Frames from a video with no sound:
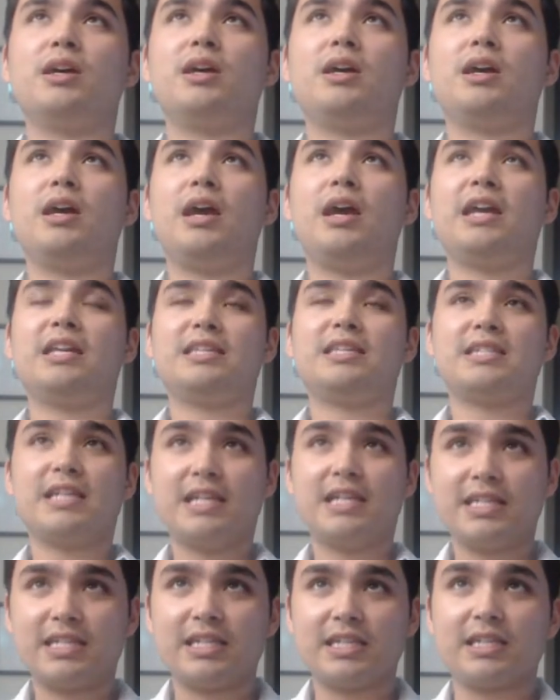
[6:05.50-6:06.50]
and it's
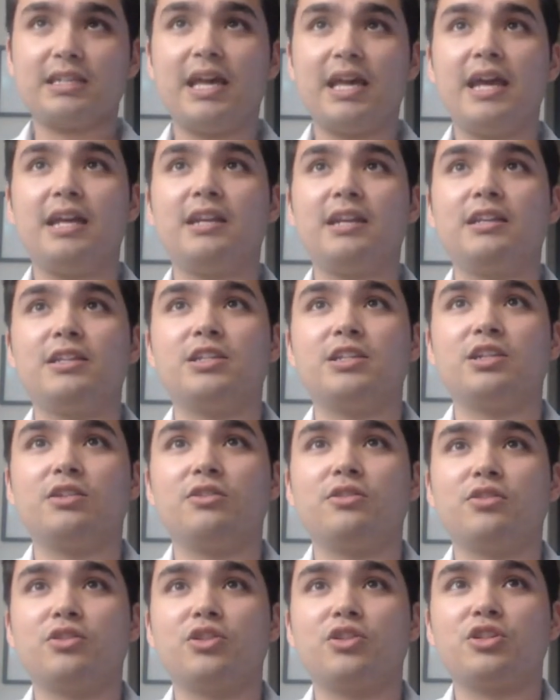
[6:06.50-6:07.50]
insulated, and so
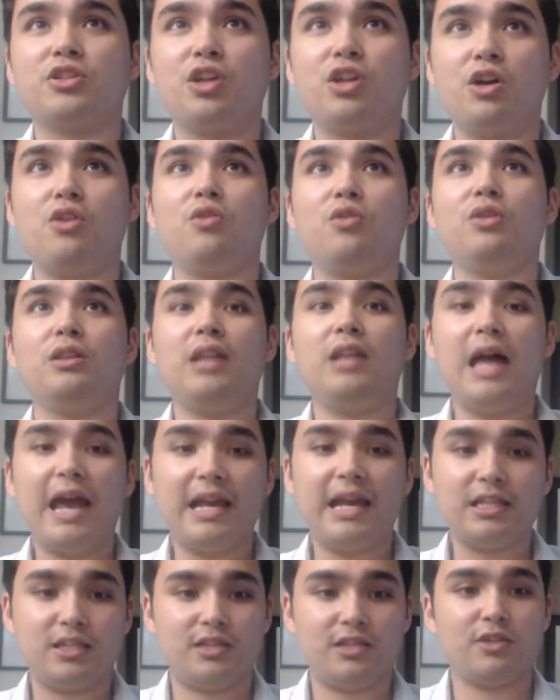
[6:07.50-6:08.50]
there's no
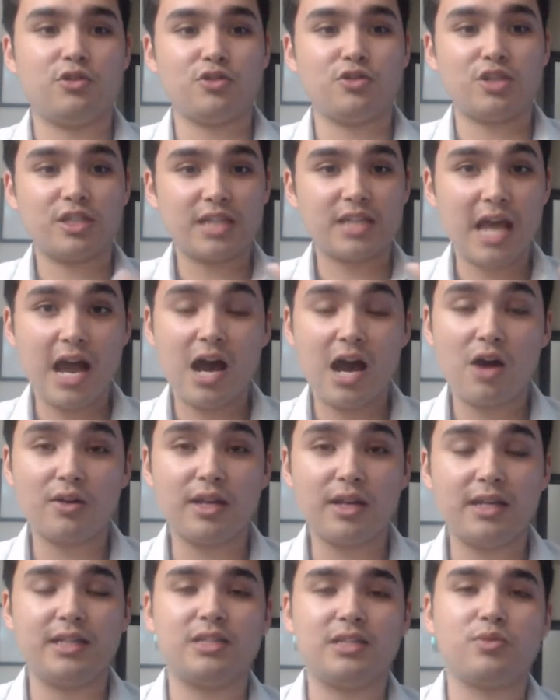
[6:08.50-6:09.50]
lights or sound,
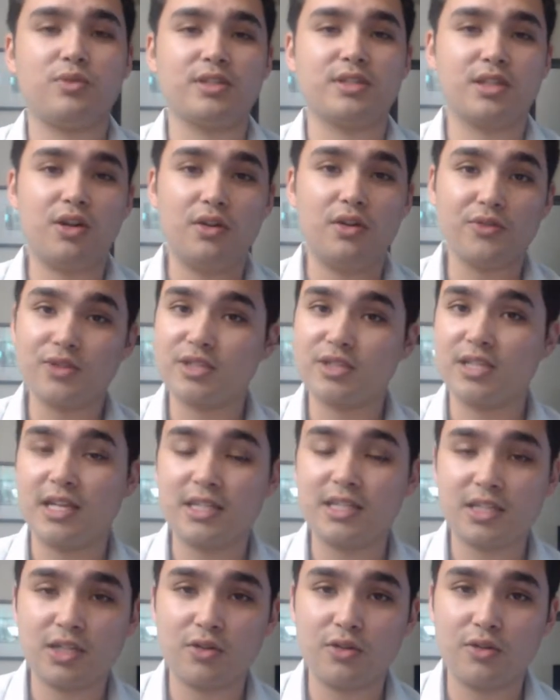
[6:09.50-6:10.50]
and it's what's called
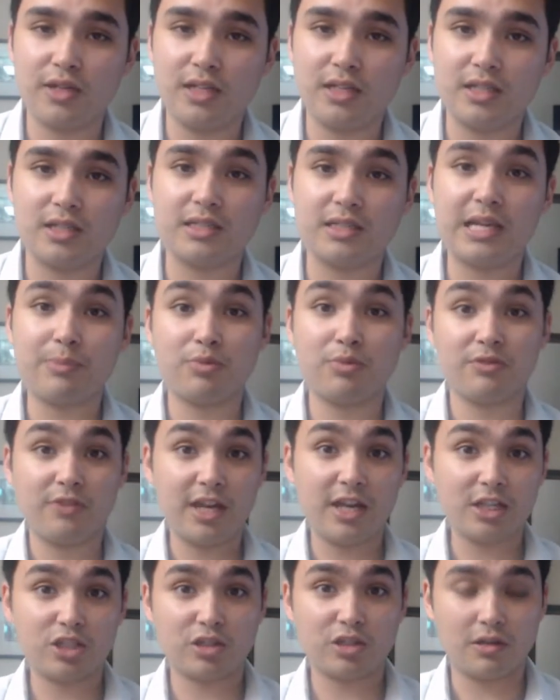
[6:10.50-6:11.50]
sensory
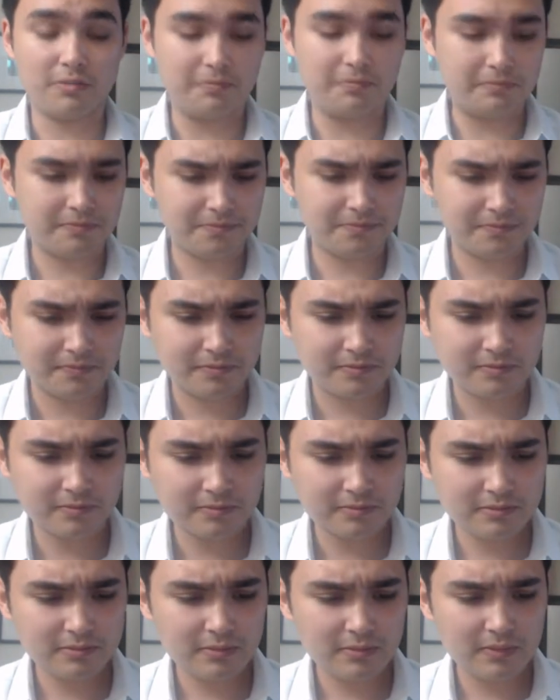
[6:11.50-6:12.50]
deprivation.
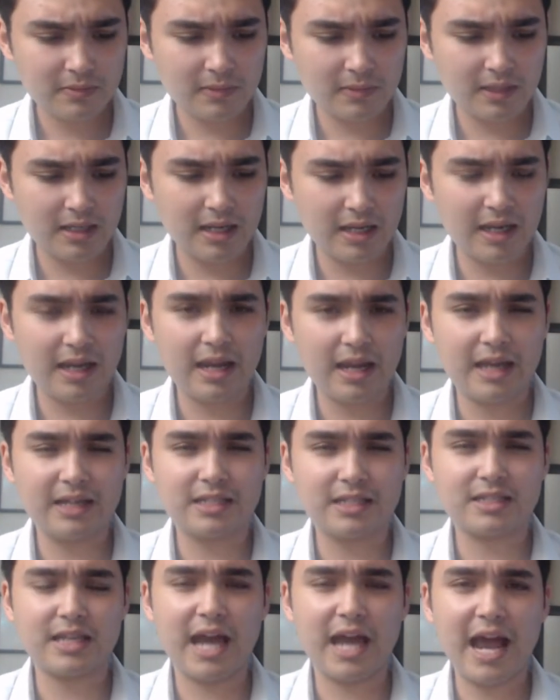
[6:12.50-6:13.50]
And
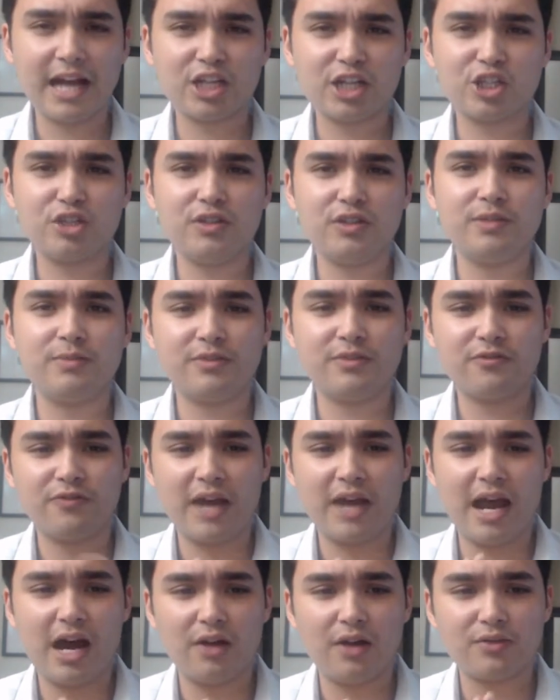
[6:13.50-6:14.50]
it's actually been
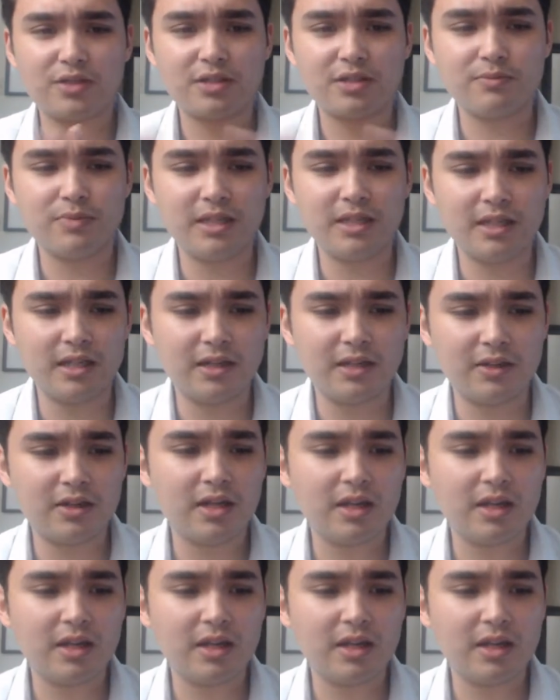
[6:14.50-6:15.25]
found to be